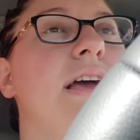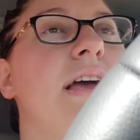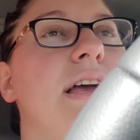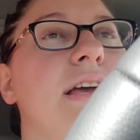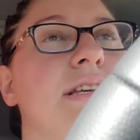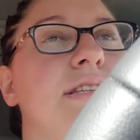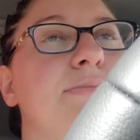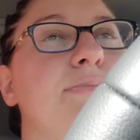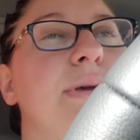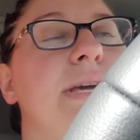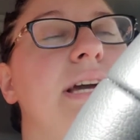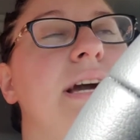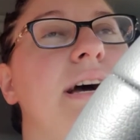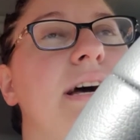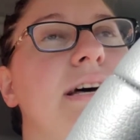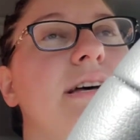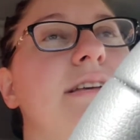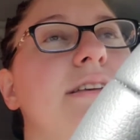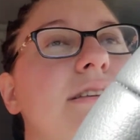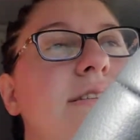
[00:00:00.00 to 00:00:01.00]
is
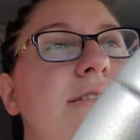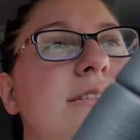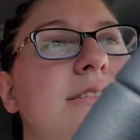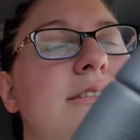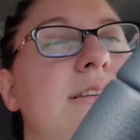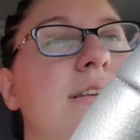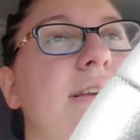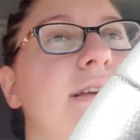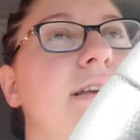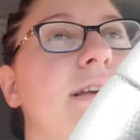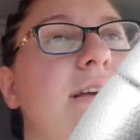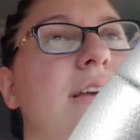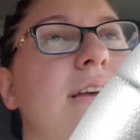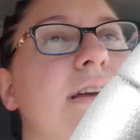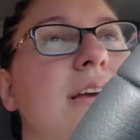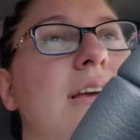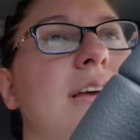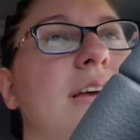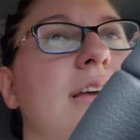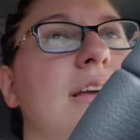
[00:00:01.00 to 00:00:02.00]
because,
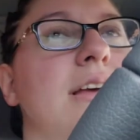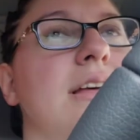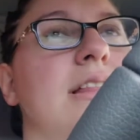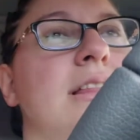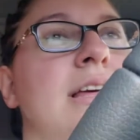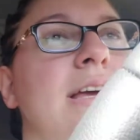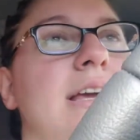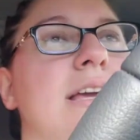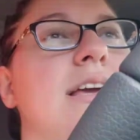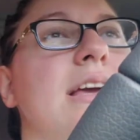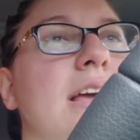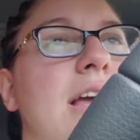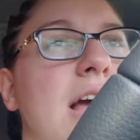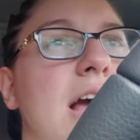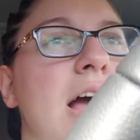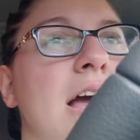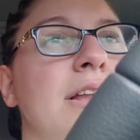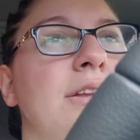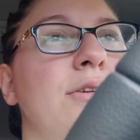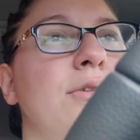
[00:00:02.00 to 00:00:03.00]
like,
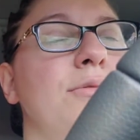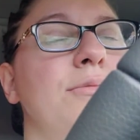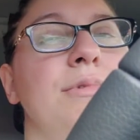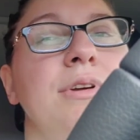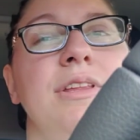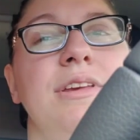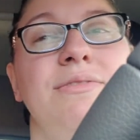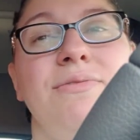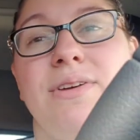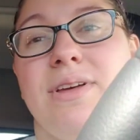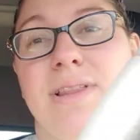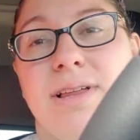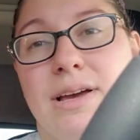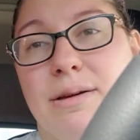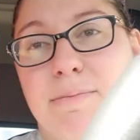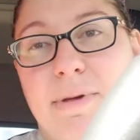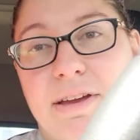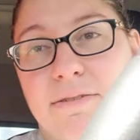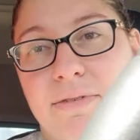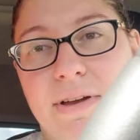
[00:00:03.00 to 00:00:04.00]
I don't really feel
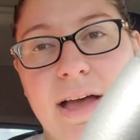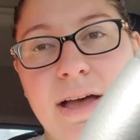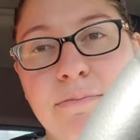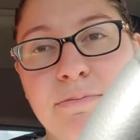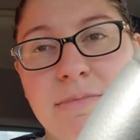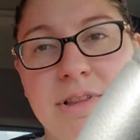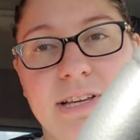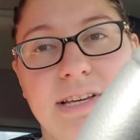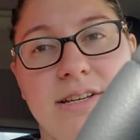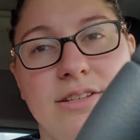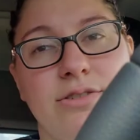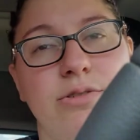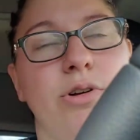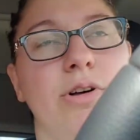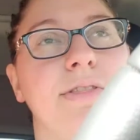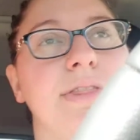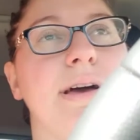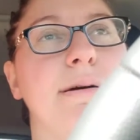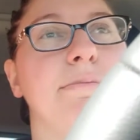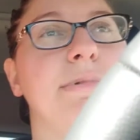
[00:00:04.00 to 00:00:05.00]
like my family is
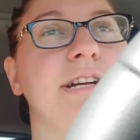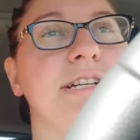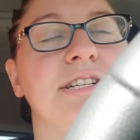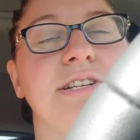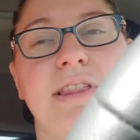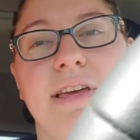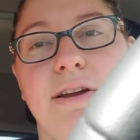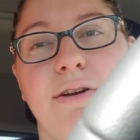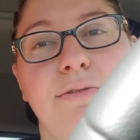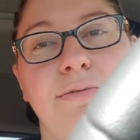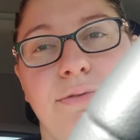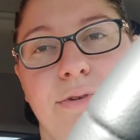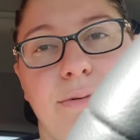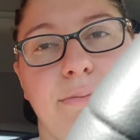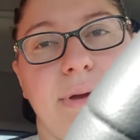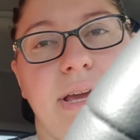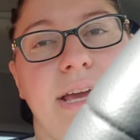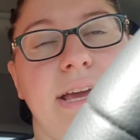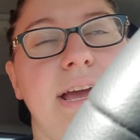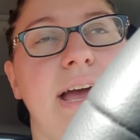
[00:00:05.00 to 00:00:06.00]
all that much there for
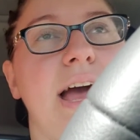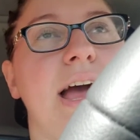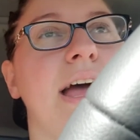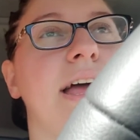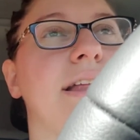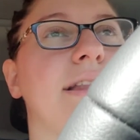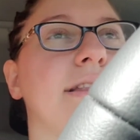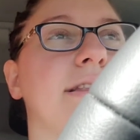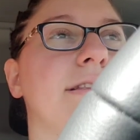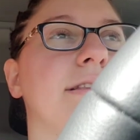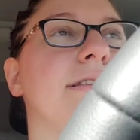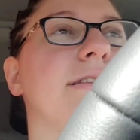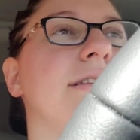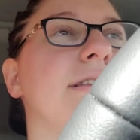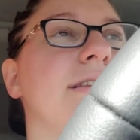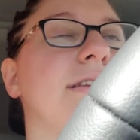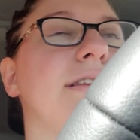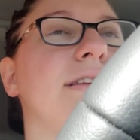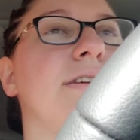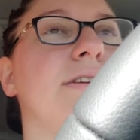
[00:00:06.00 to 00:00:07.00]
me. And,
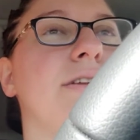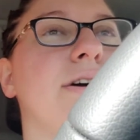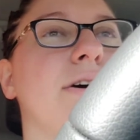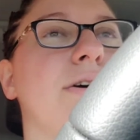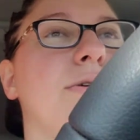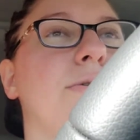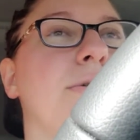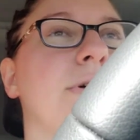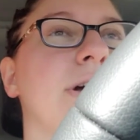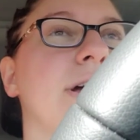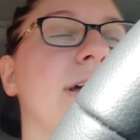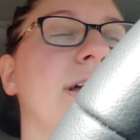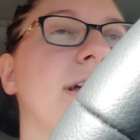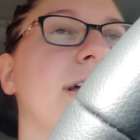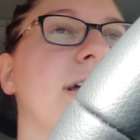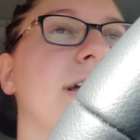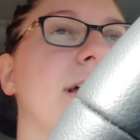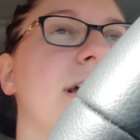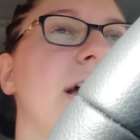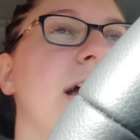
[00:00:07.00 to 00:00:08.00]
you know,
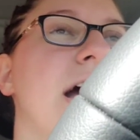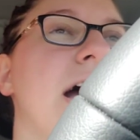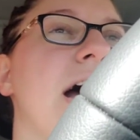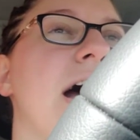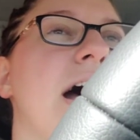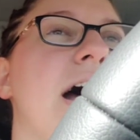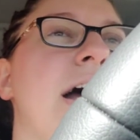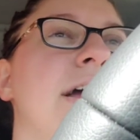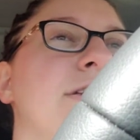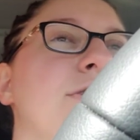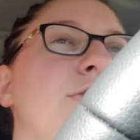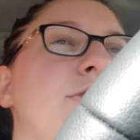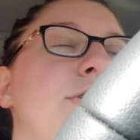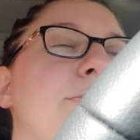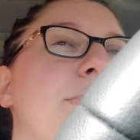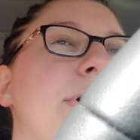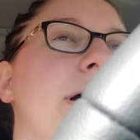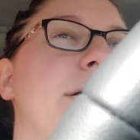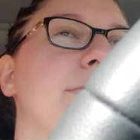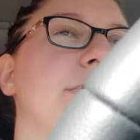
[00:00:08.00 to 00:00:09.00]
I know you're
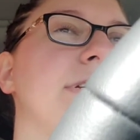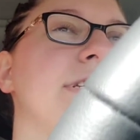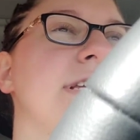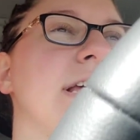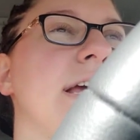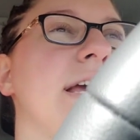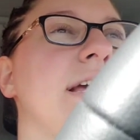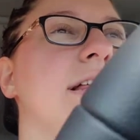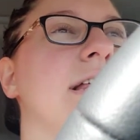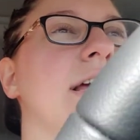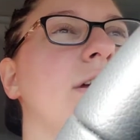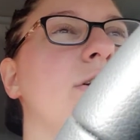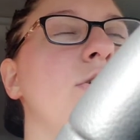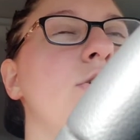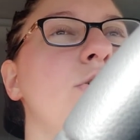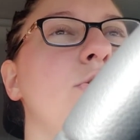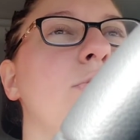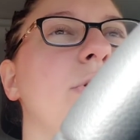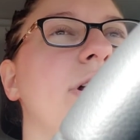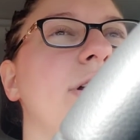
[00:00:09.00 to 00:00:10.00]
probably saying, like,
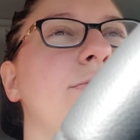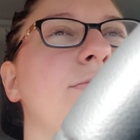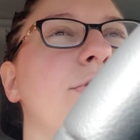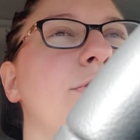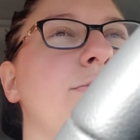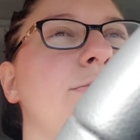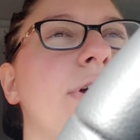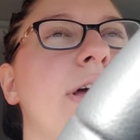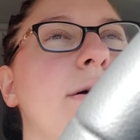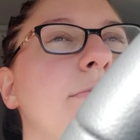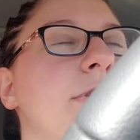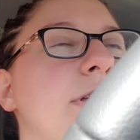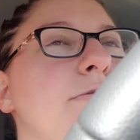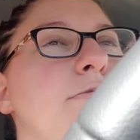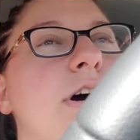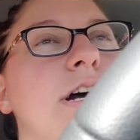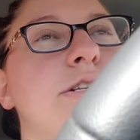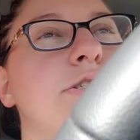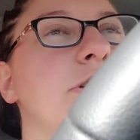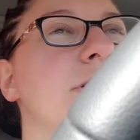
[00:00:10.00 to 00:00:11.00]
oh, what if your family
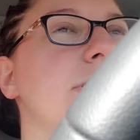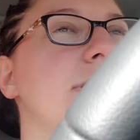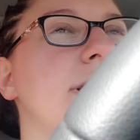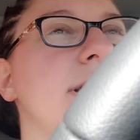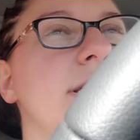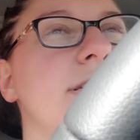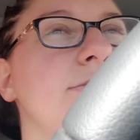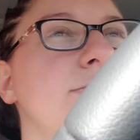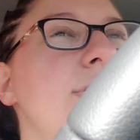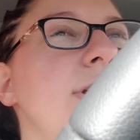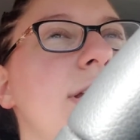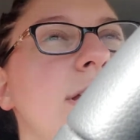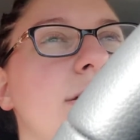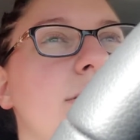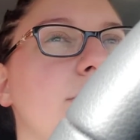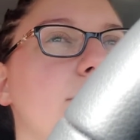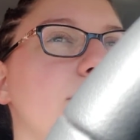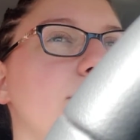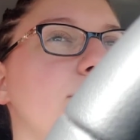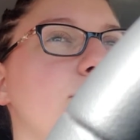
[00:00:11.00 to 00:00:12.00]
watches these
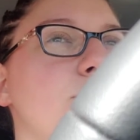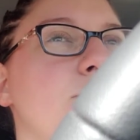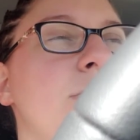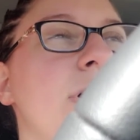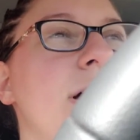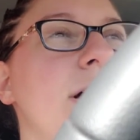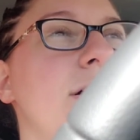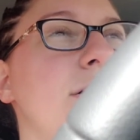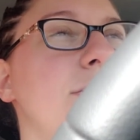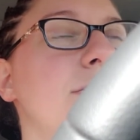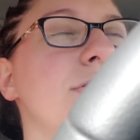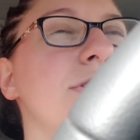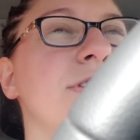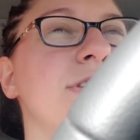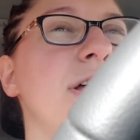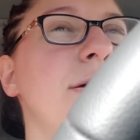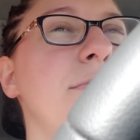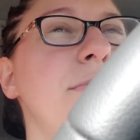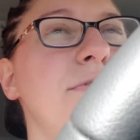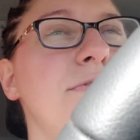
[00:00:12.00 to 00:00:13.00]
videos? Well,
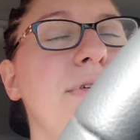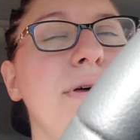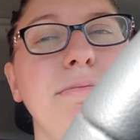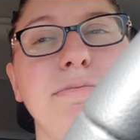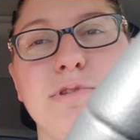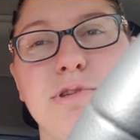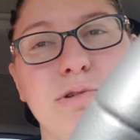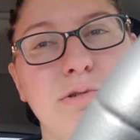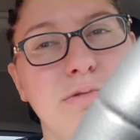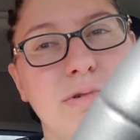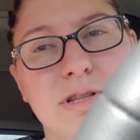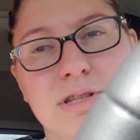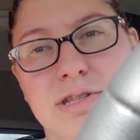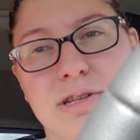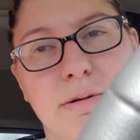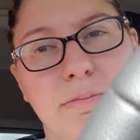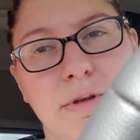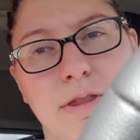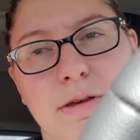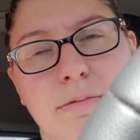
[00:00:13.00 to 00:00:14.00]
some of them do and
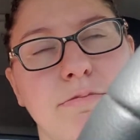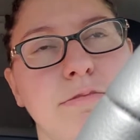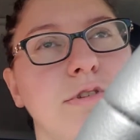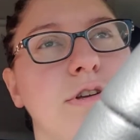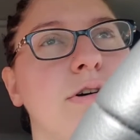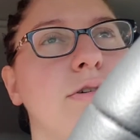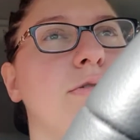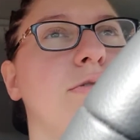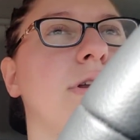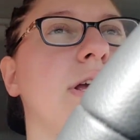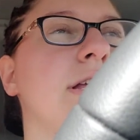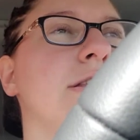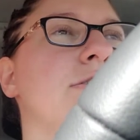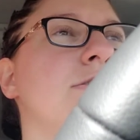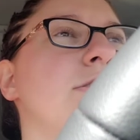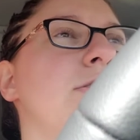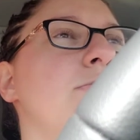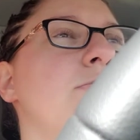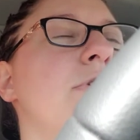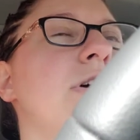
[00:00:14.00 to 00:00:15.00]
some of them don't. And
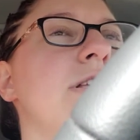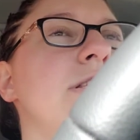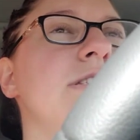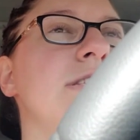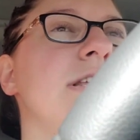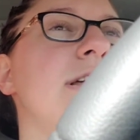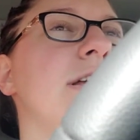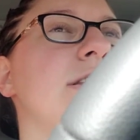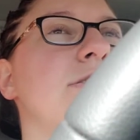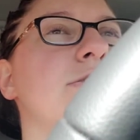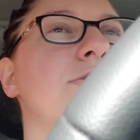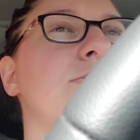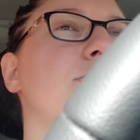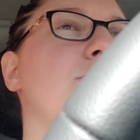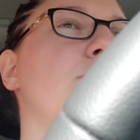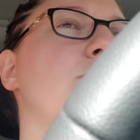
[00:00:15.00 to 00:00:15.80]
to the ones that do